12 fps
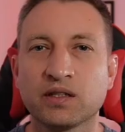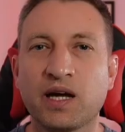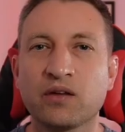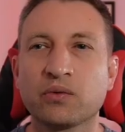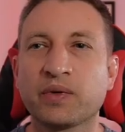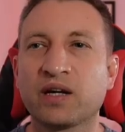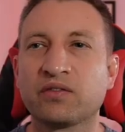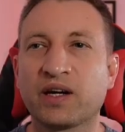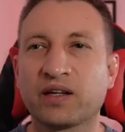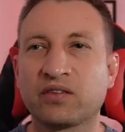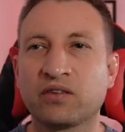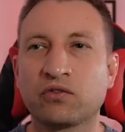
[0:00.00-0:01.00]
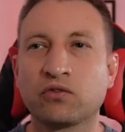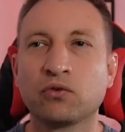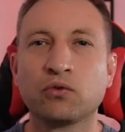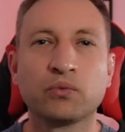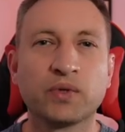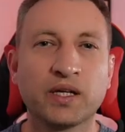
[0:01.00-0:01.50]
Now that we have HACS
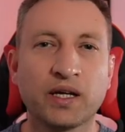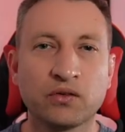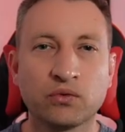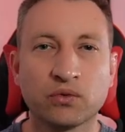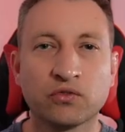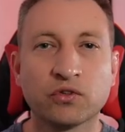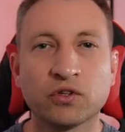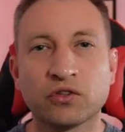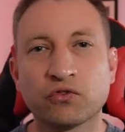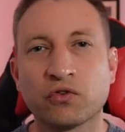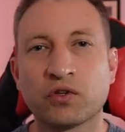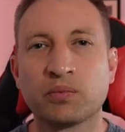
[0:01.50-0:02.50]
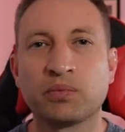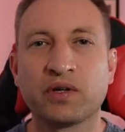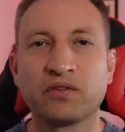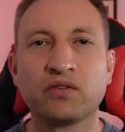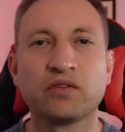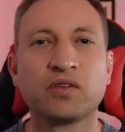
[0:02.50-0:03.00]
installed, we can now do a search for the
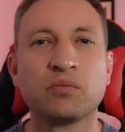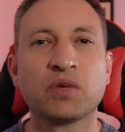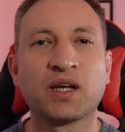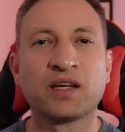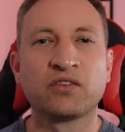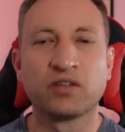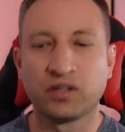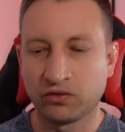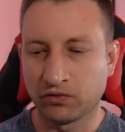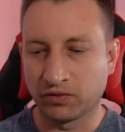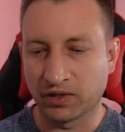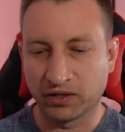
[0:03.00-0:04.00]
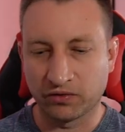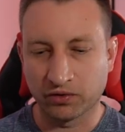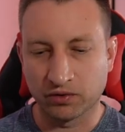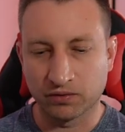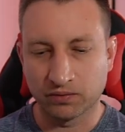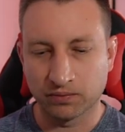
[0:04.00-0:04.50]
Presence Simulation
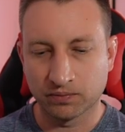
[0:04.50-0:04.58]
integration.